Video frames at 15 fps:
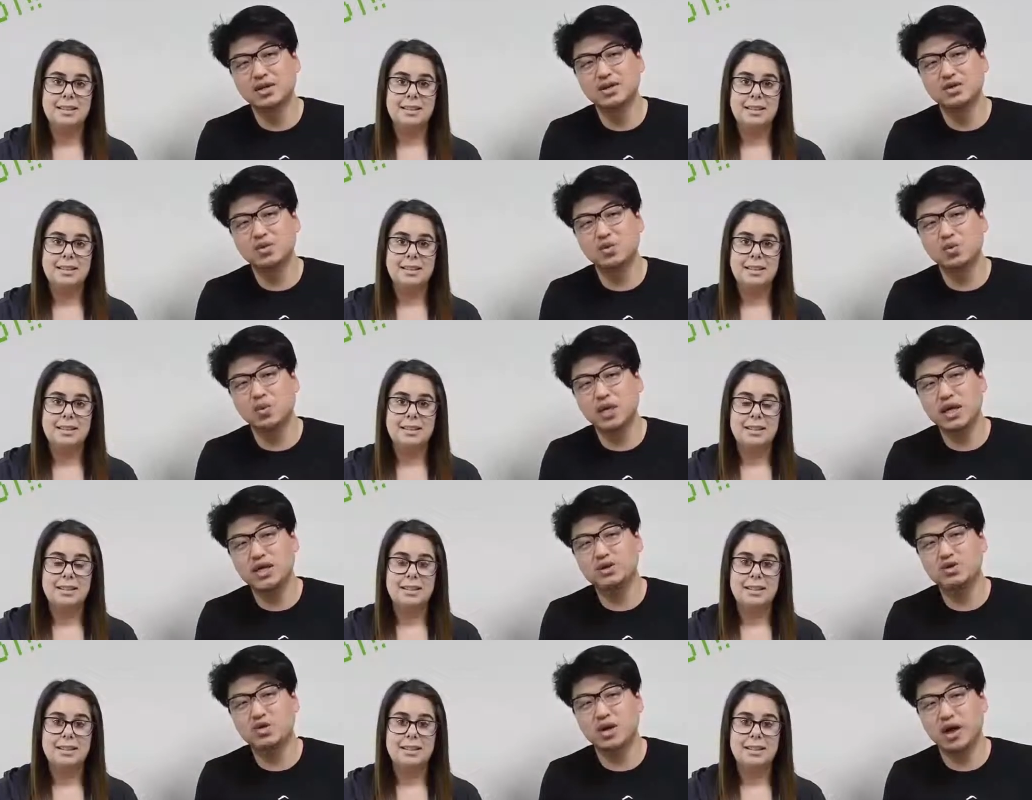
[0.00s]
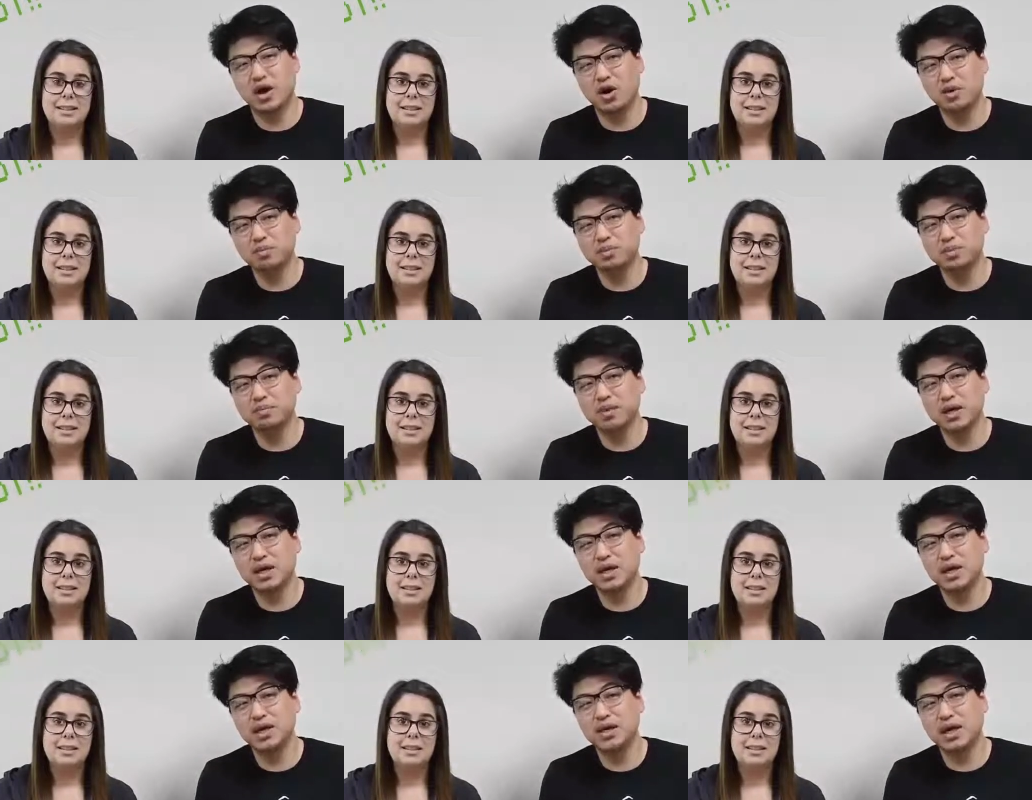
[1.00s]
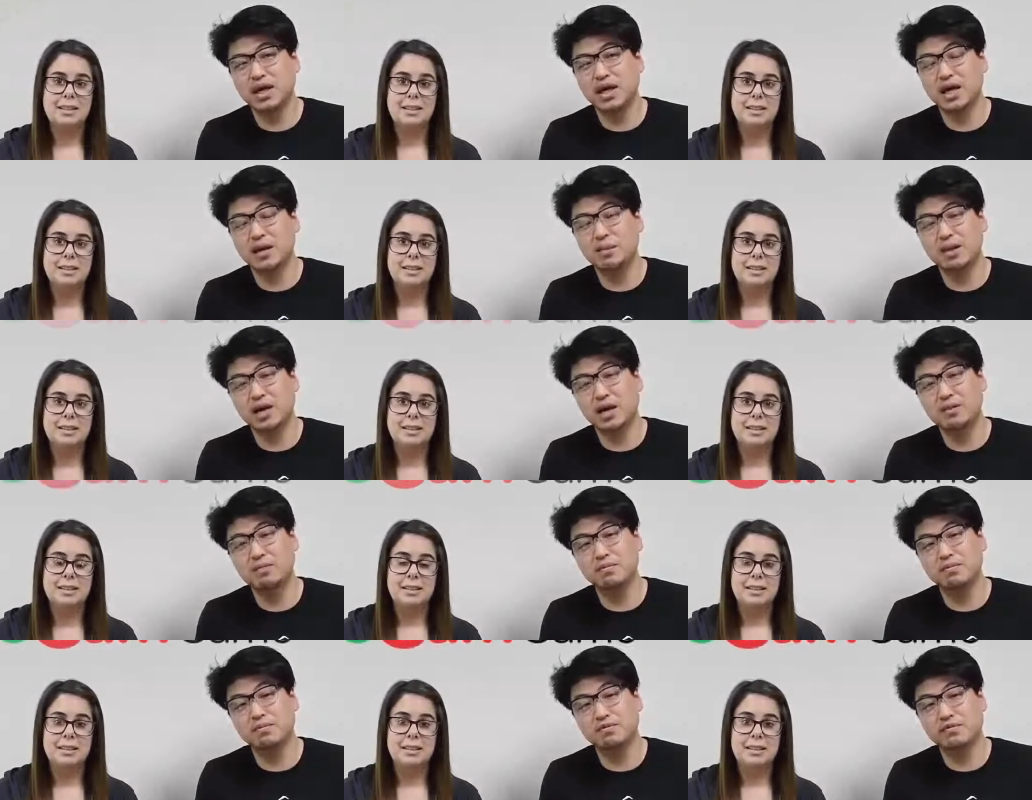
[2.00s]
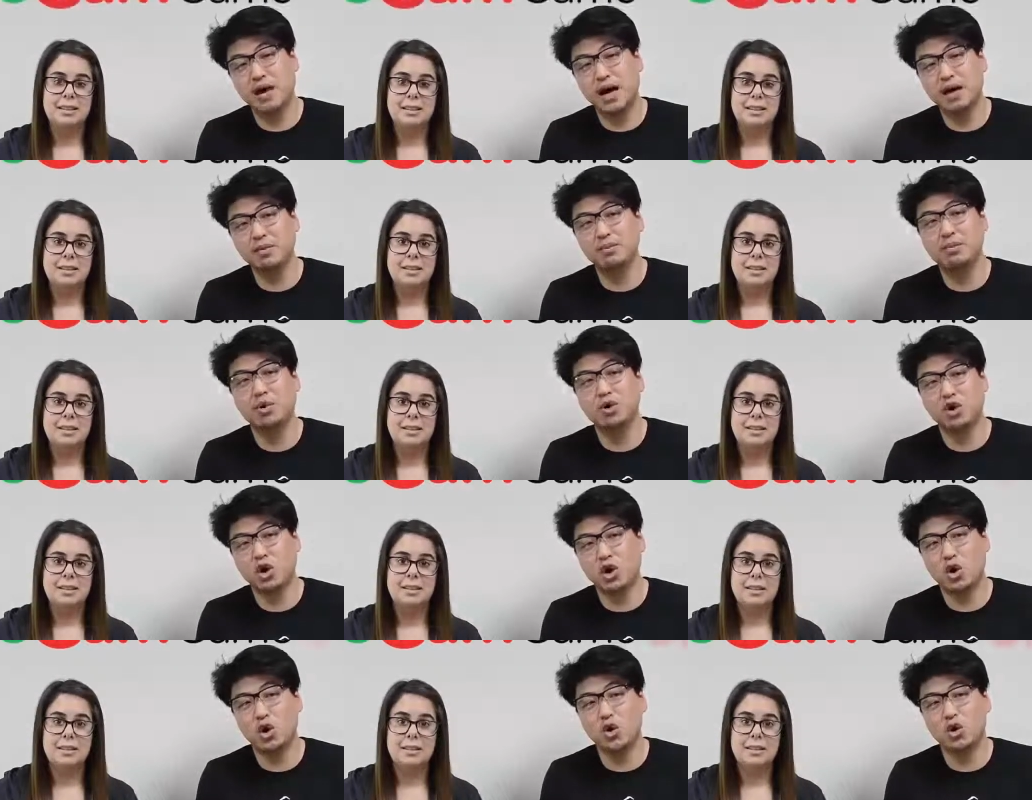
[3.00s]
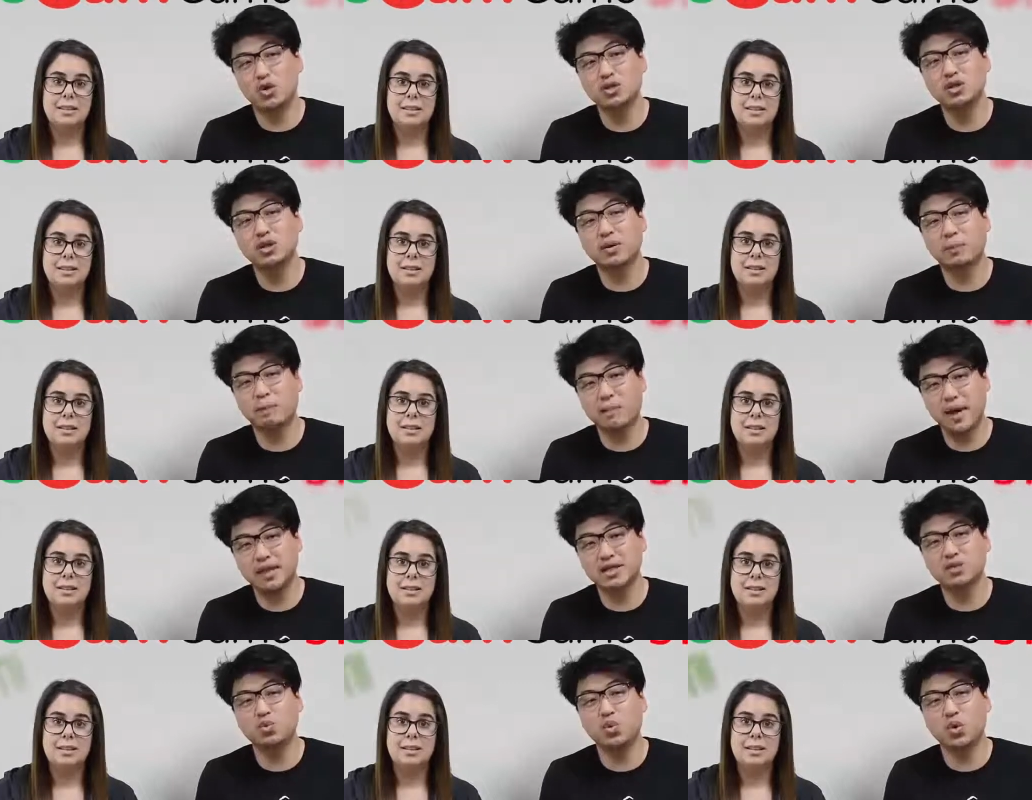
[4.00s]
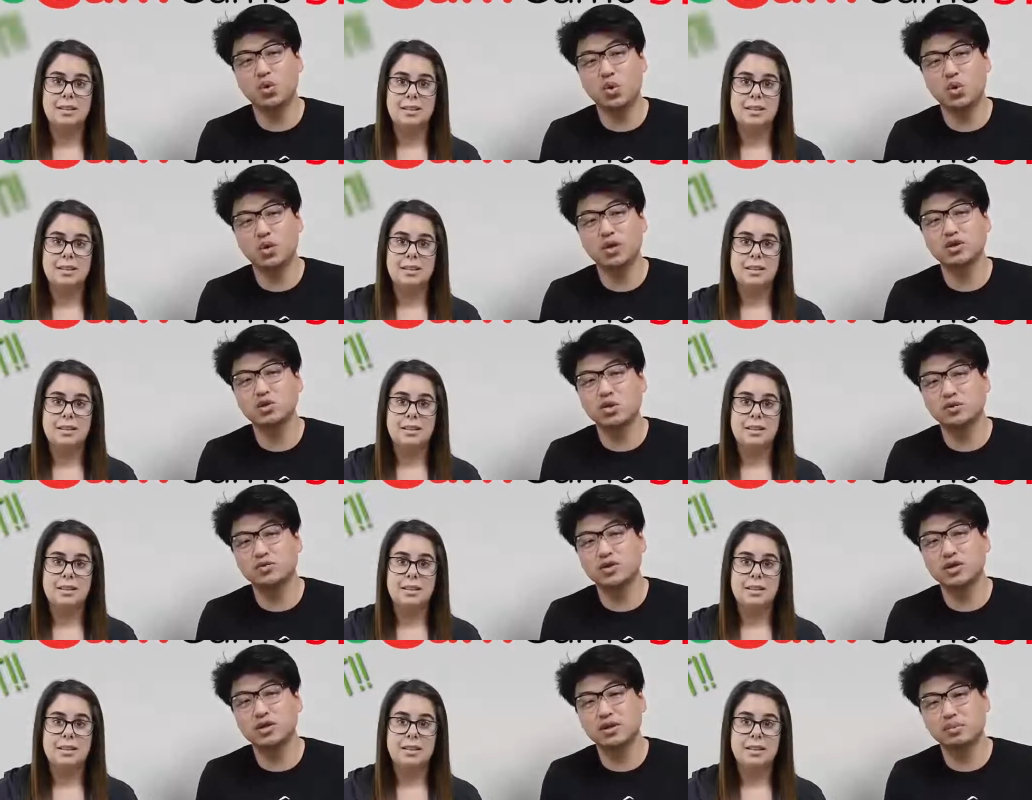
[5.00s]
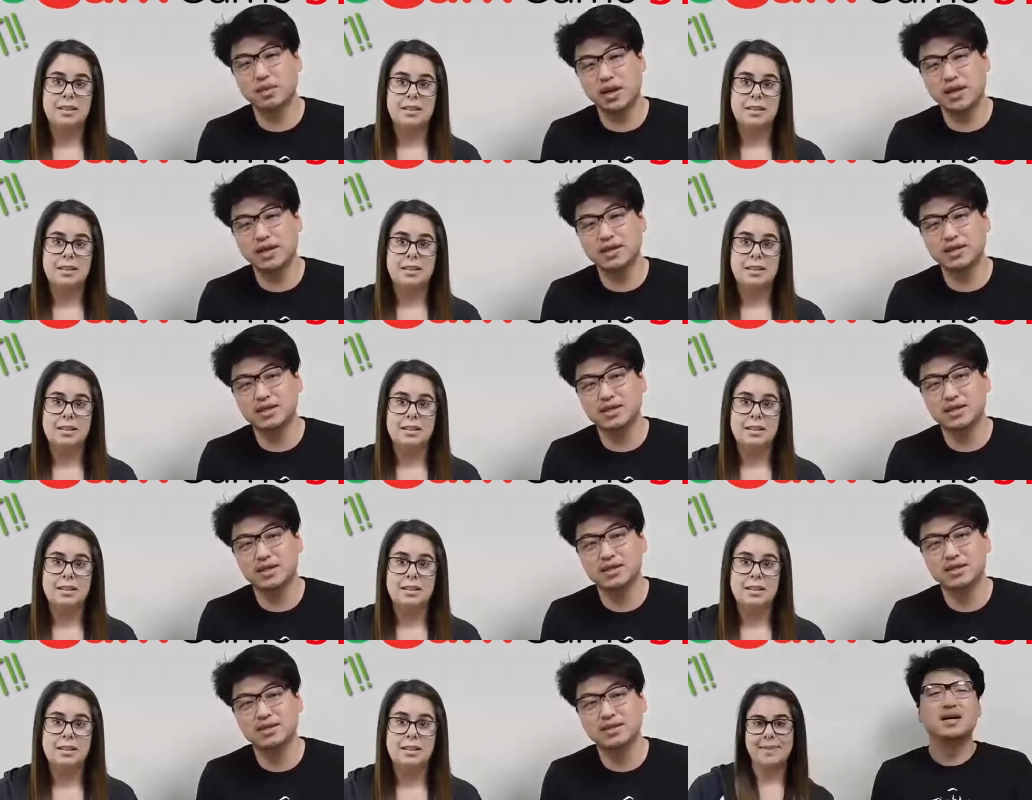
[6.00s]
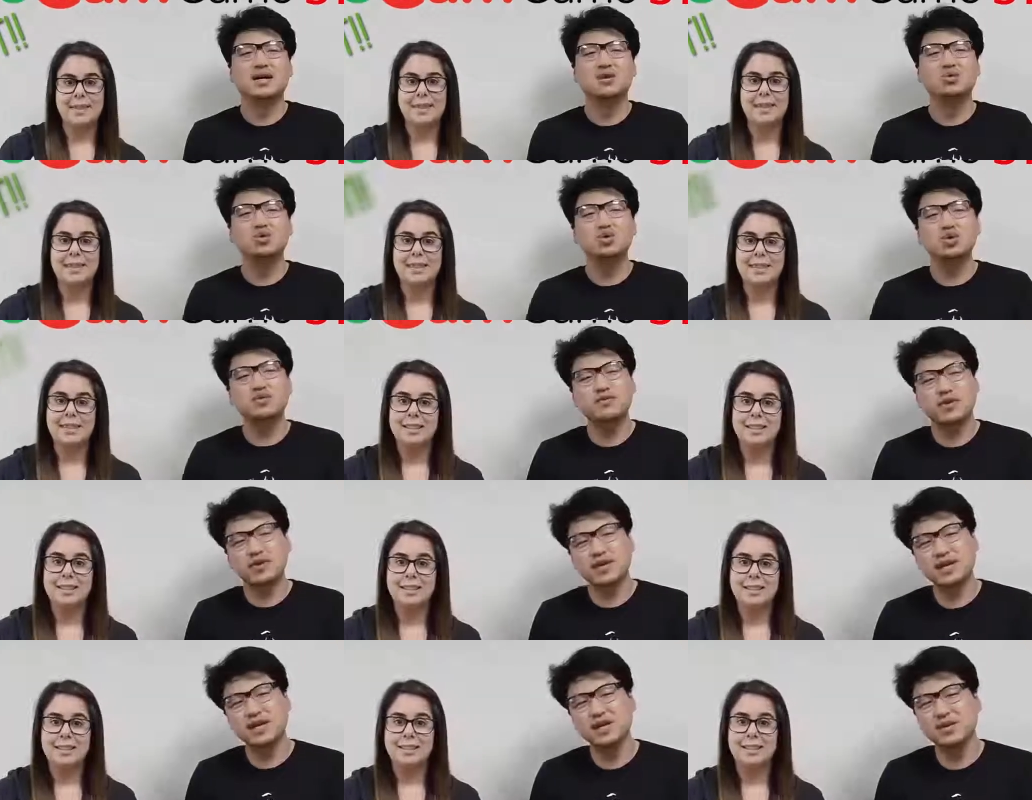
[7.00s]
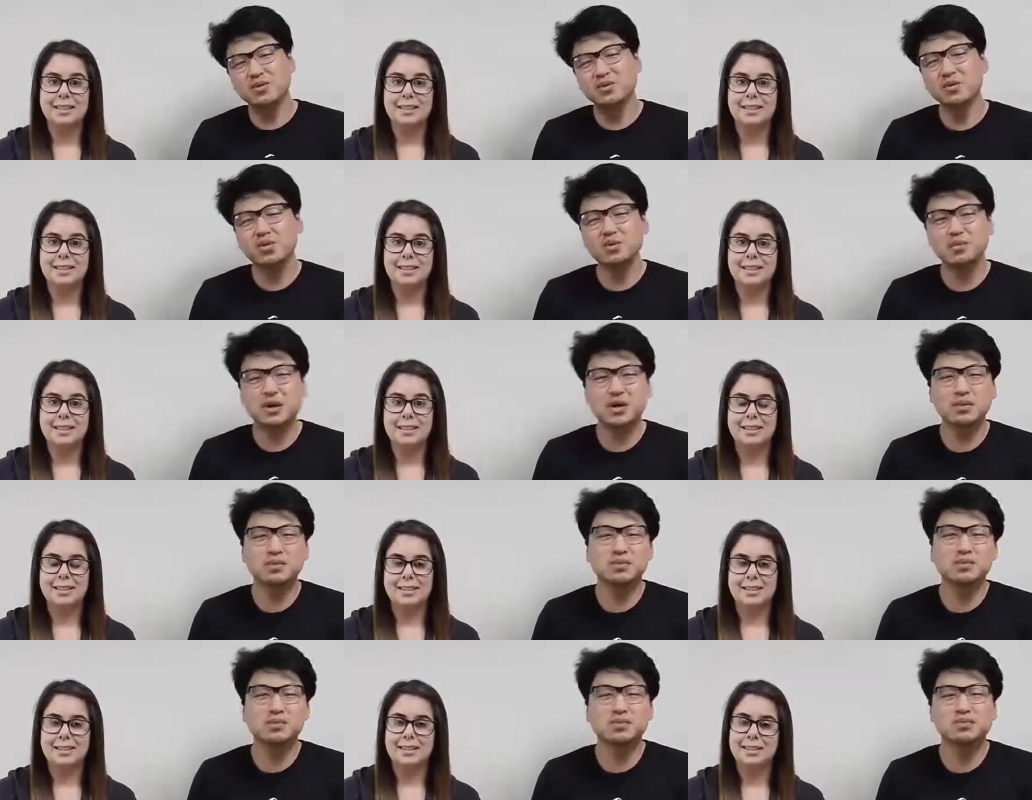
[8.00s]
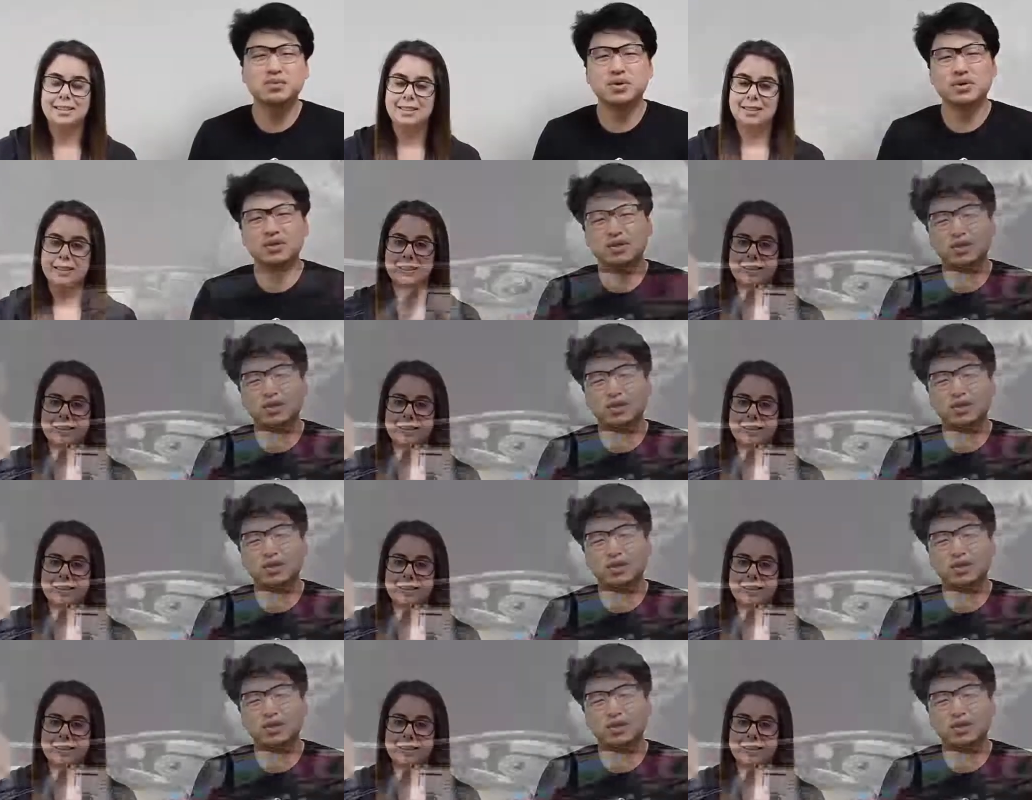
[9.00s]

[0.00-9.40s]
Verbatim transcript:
Speaker 1: so we need your help in making liteCam Game 5.0, the best recording software in the planet. With your funding, we'll be able to bring